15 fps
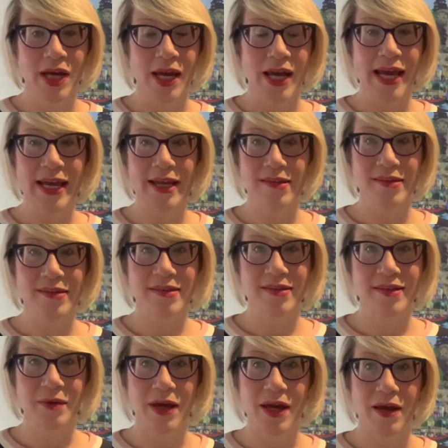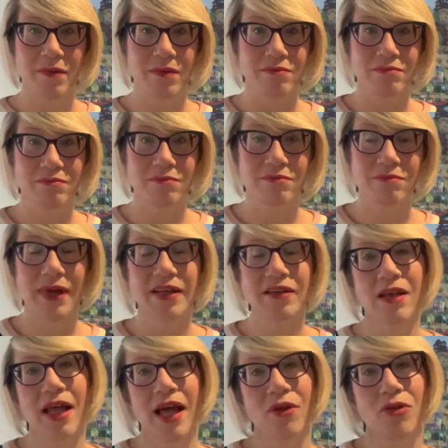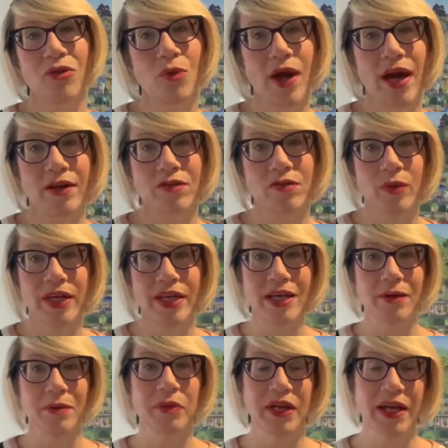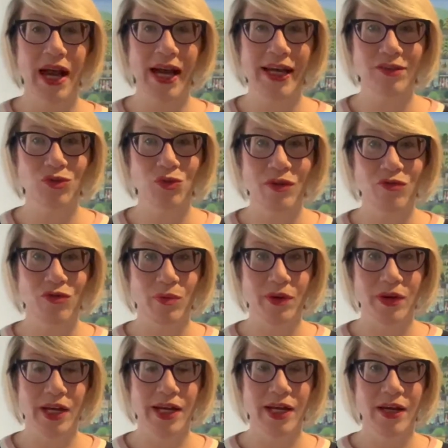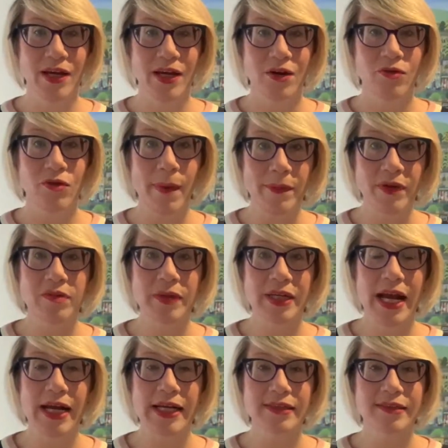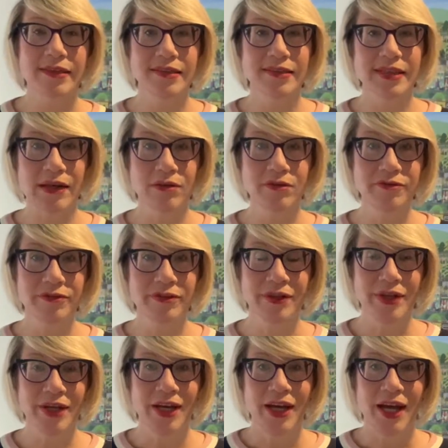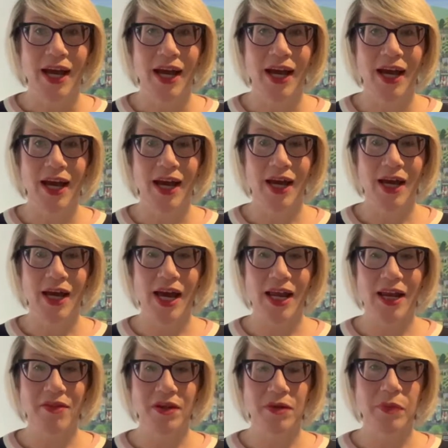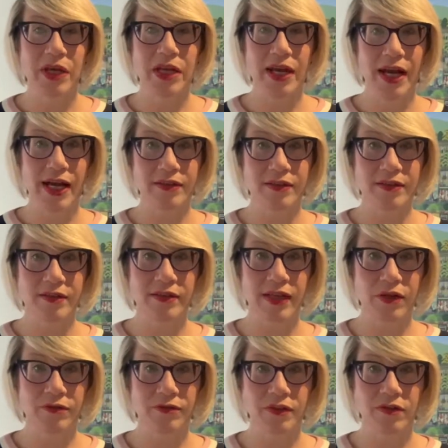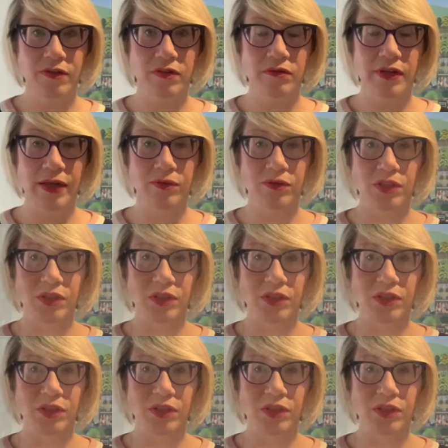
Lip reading: It's Mental Health Awareness Week. Be kind to everybody. Remember to be kind to yourself. And I think being kind to yourself is surrounding